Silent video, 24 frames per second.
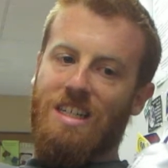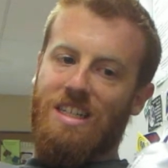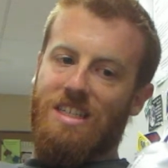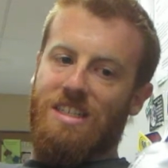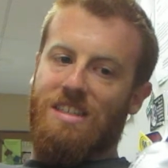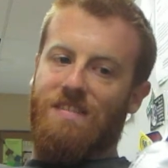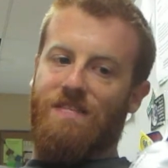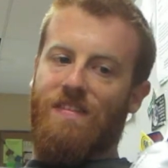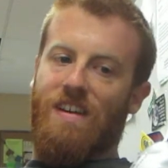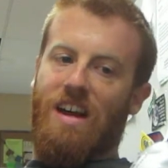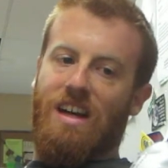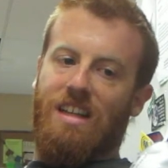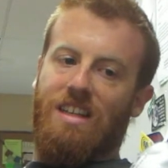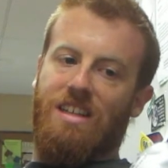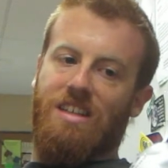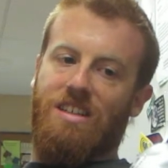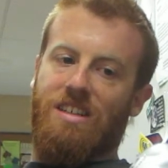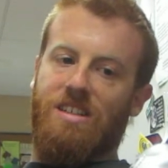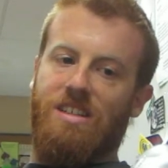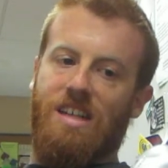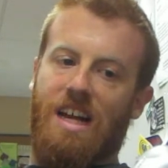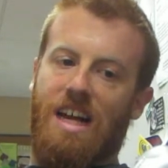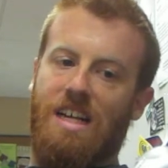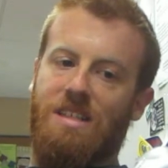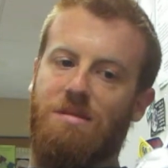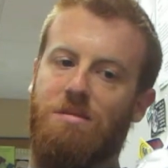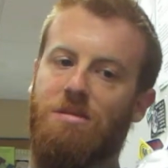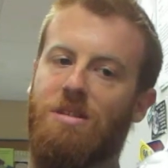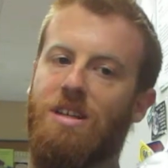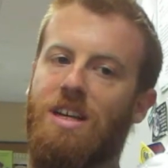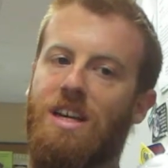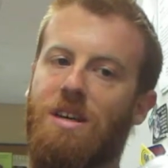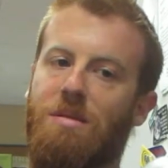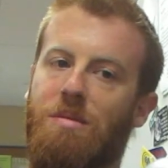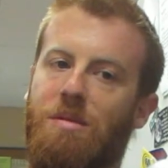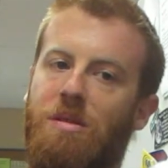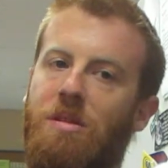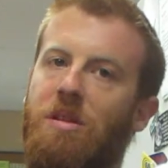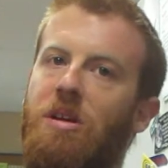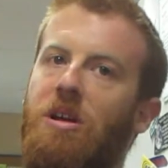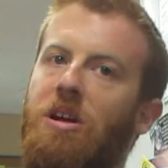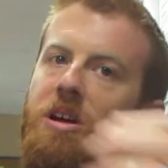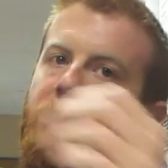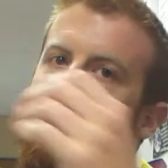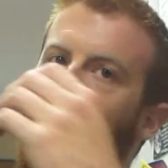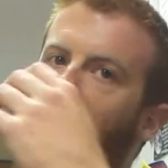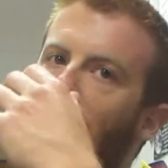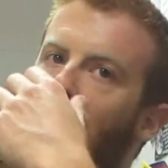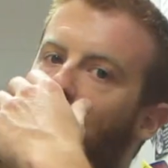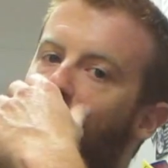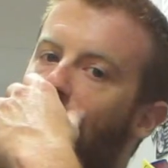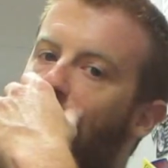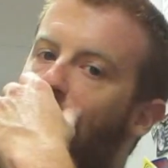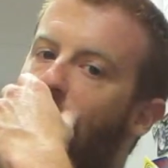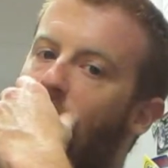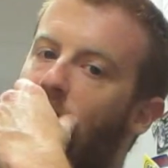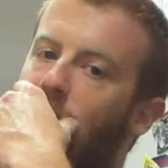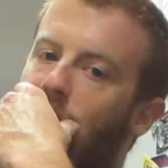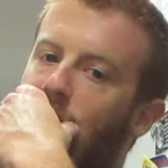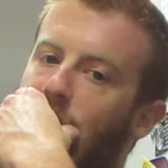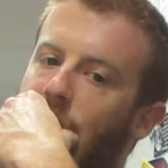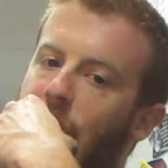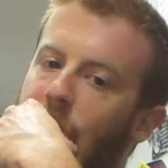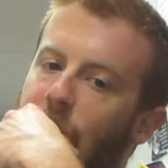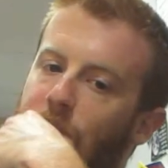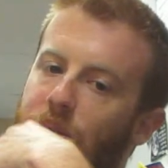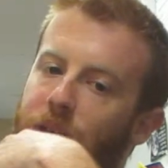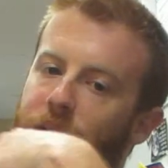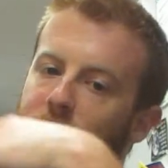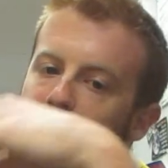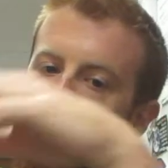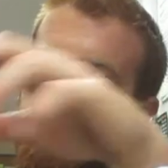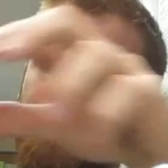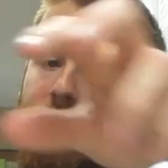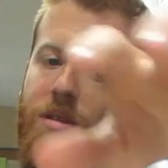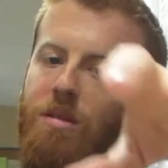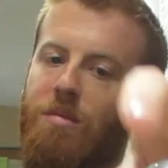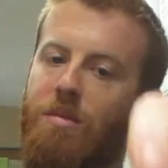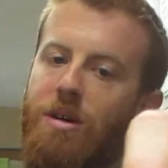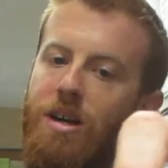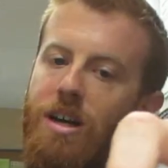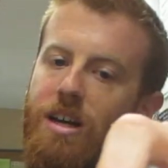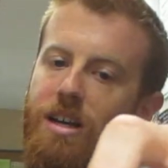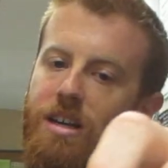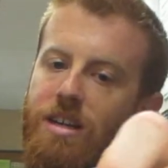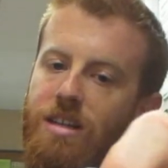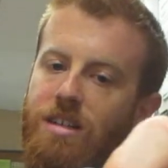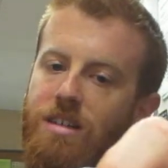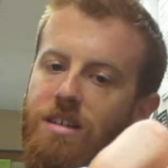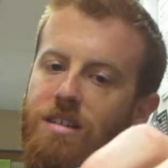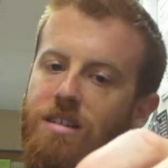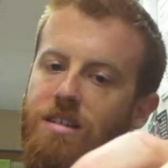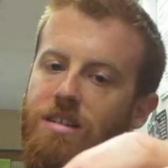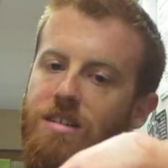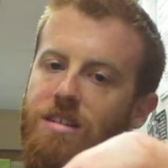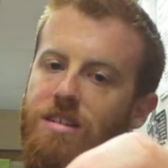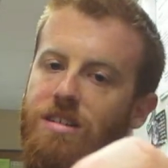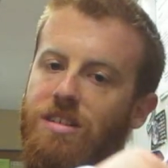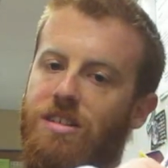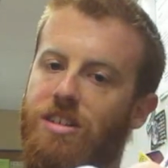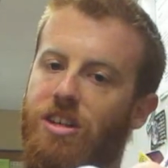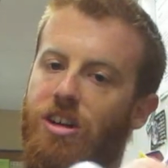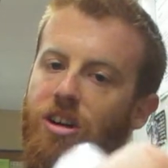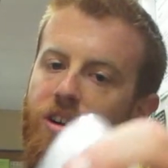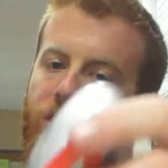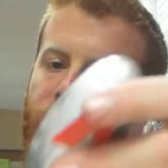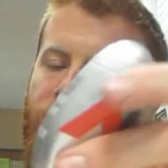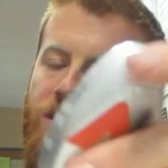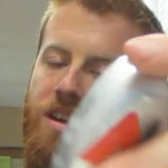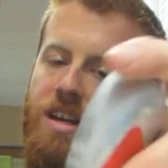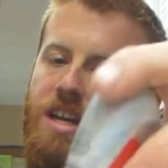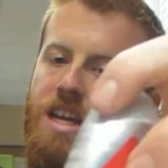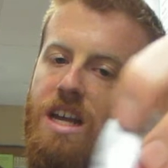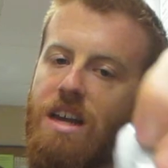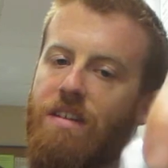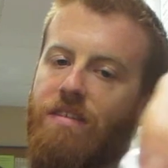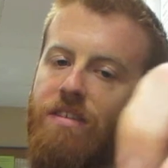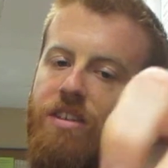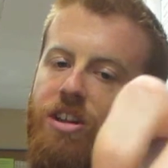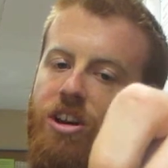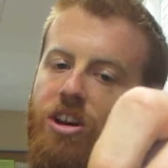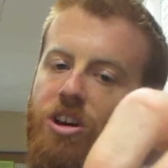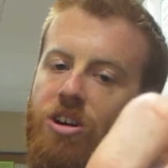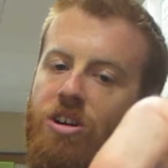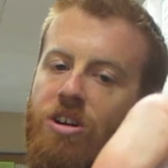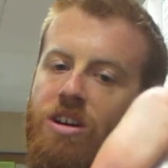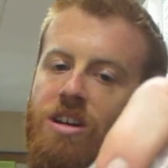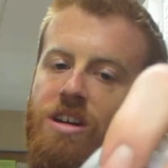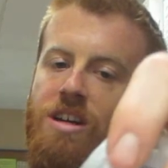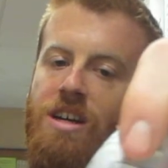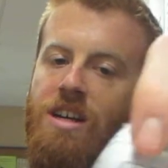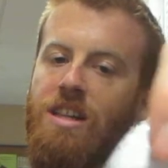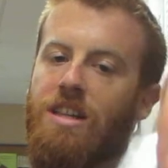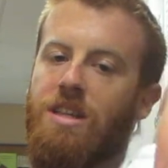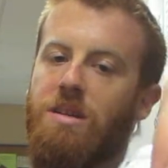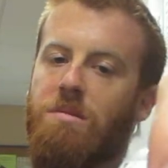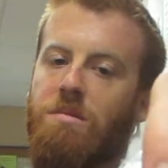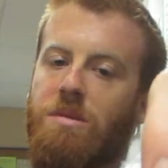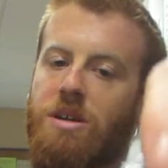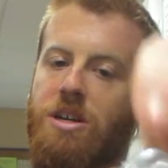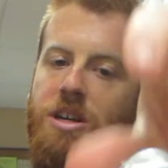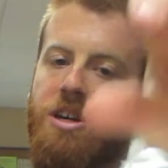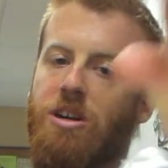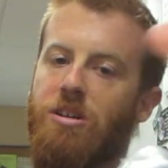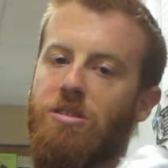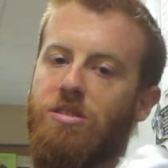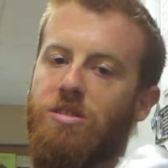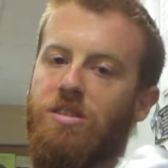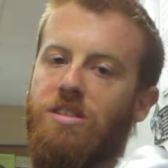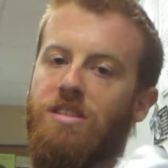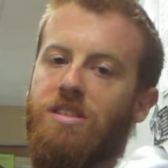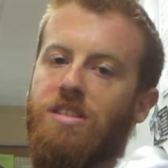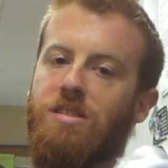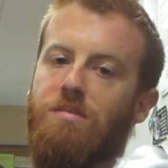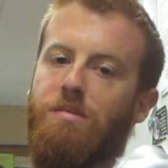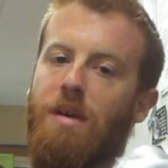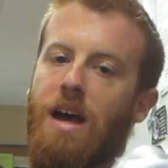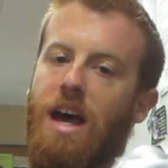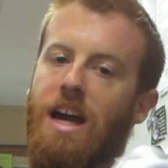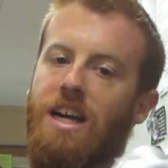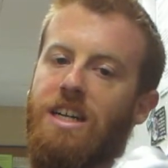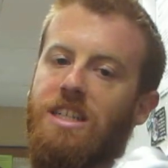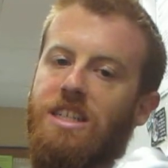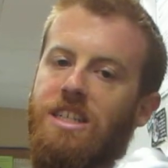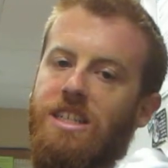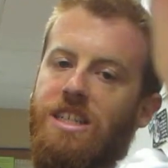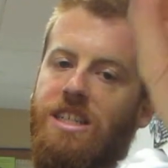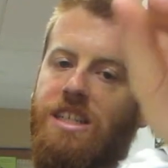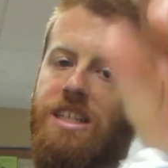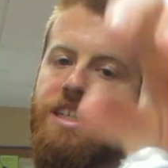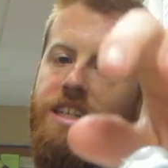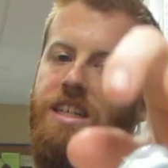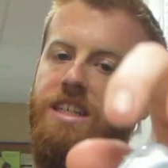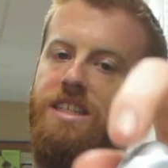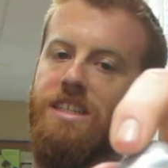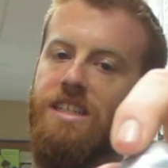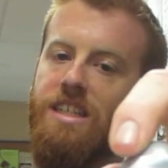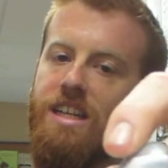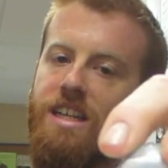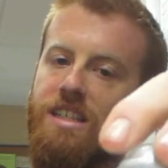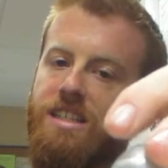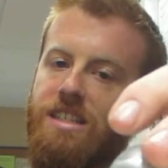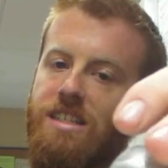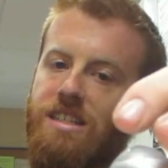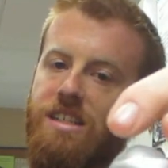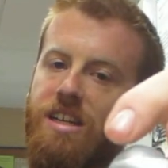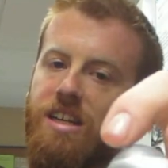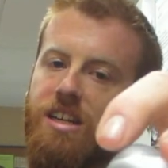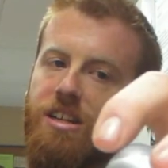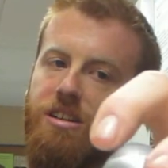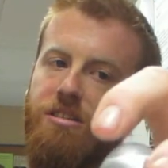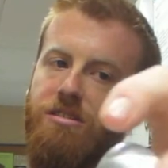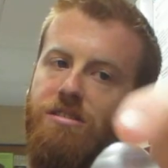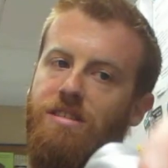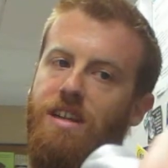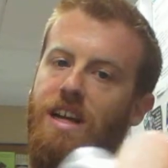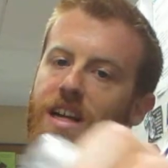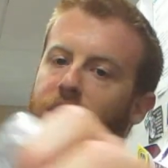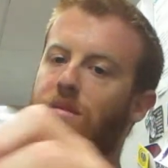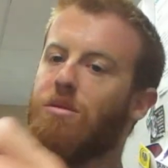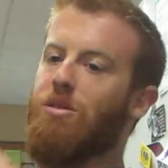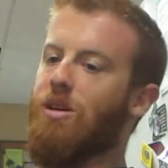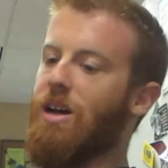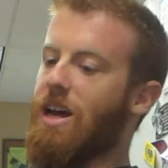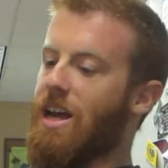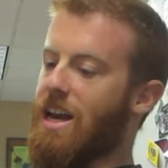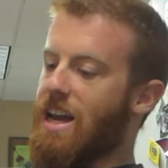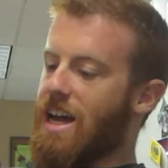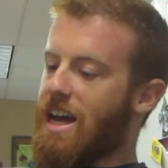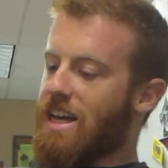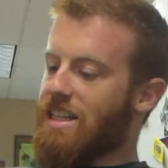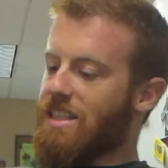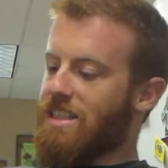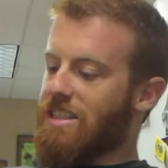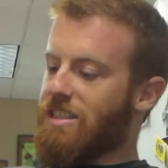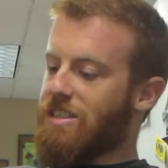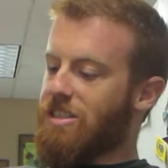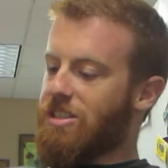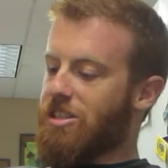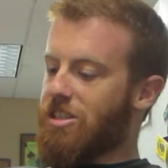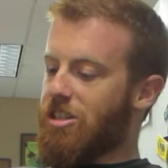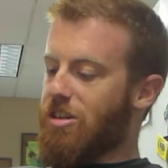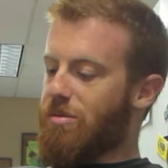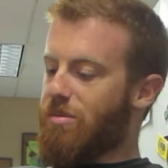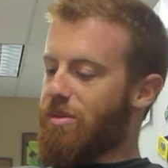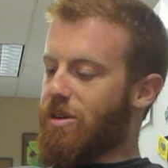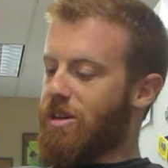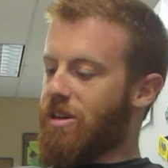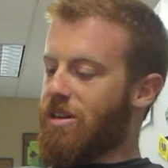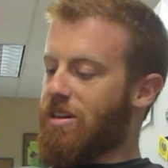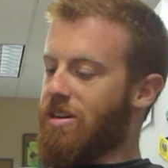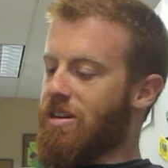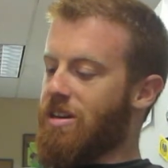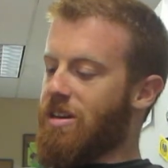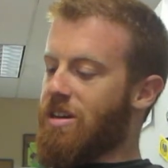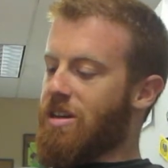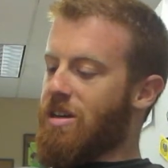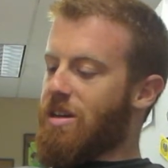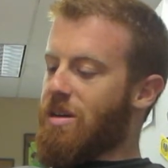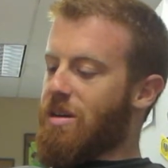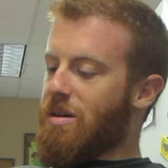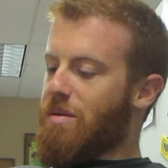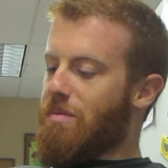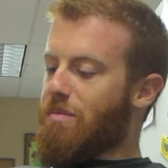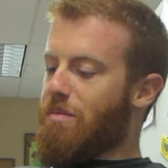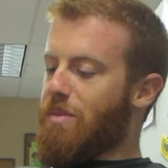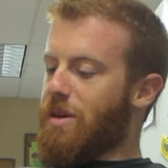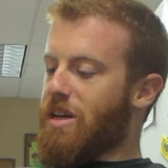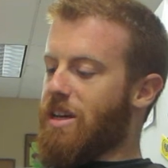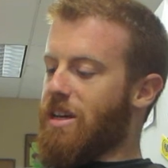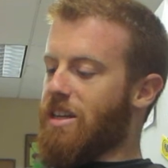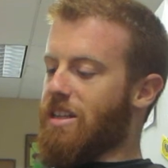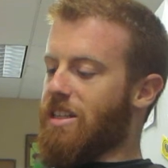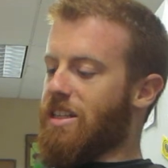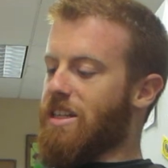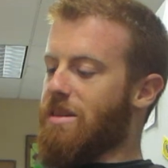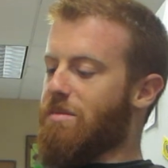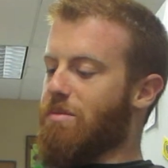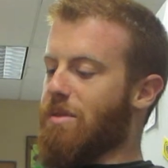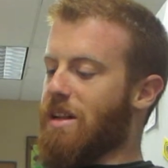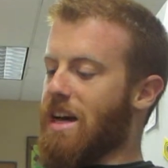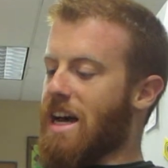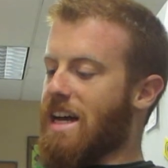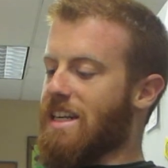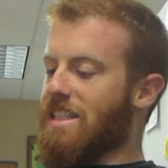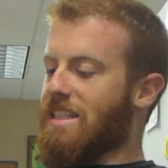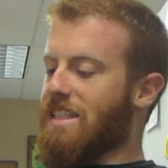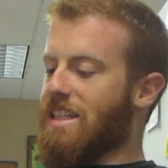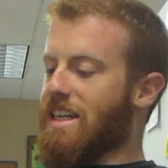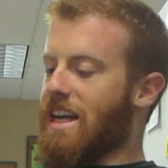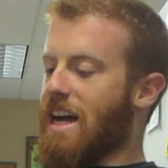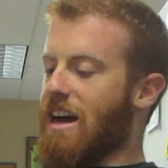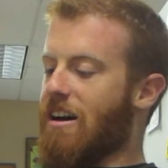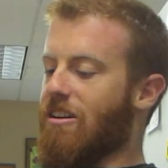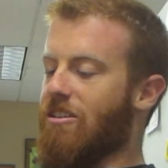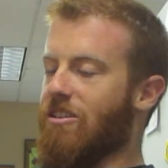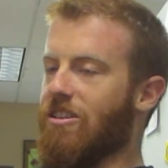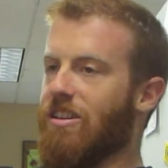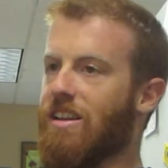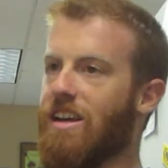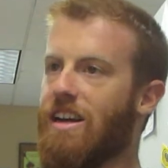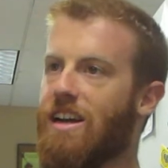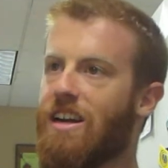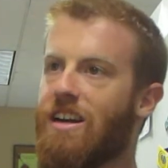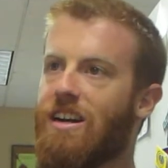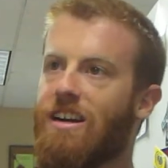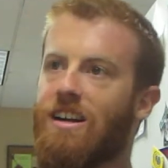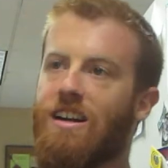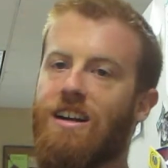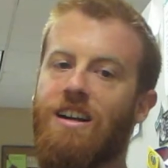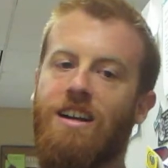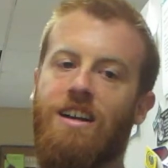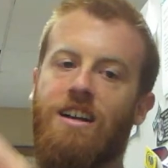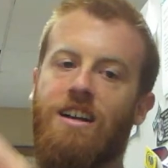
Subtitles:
Just the fact that there's aspartame in there would probably not make me want to buy it. So, even though the Mio's packaging isn't necessarily recyclable and it has this stupid peely plastic outer layer,